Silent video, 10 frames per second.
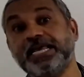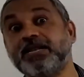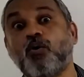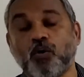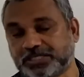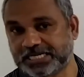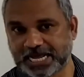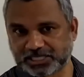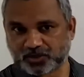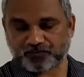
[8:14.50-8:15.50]
in
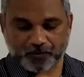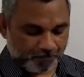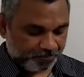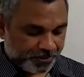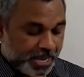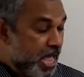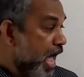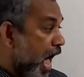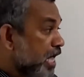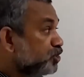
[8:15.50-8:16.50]
oxidized form.
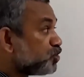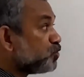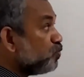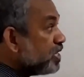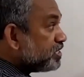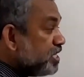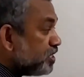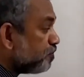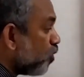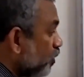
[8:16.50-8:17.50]
As soon as
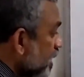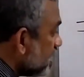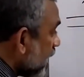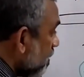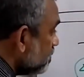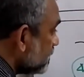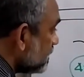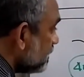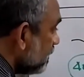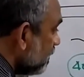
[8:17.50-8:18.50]
this protein
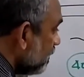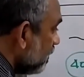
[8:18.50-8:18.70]
comes,